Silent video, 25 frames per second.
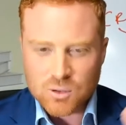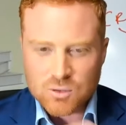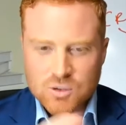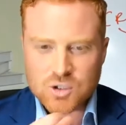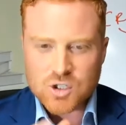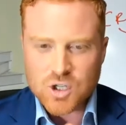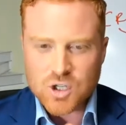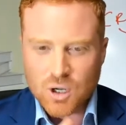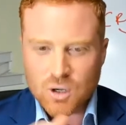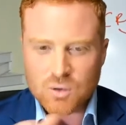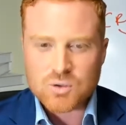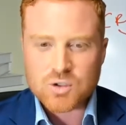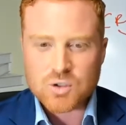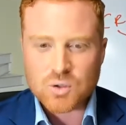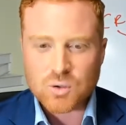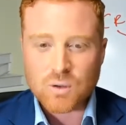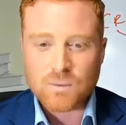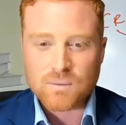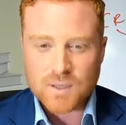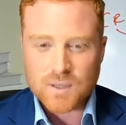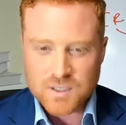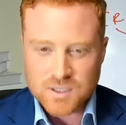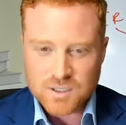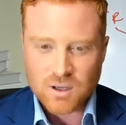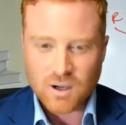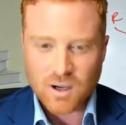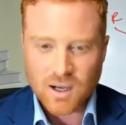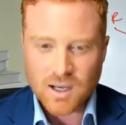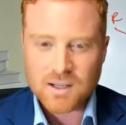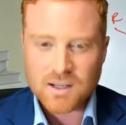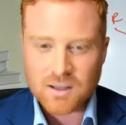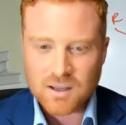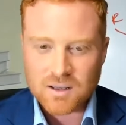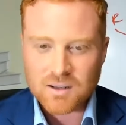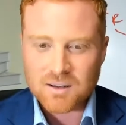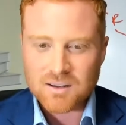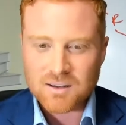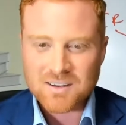Who chose all of this? I
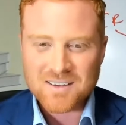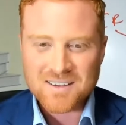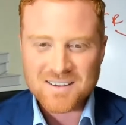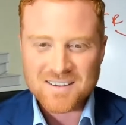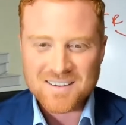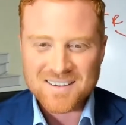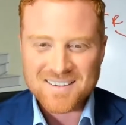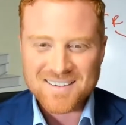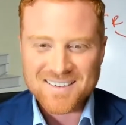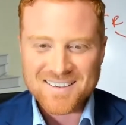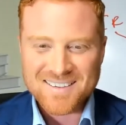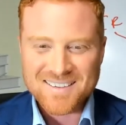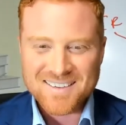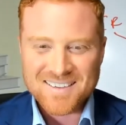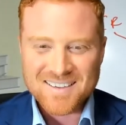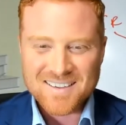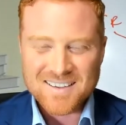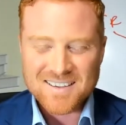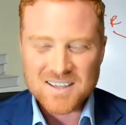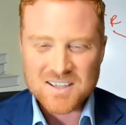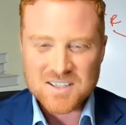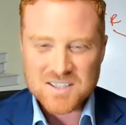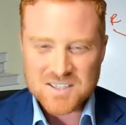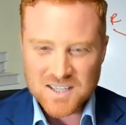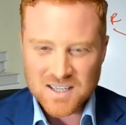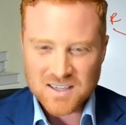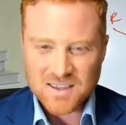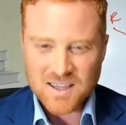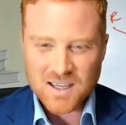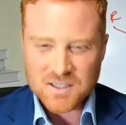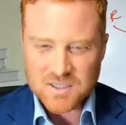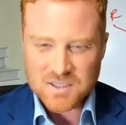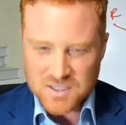did. You see that?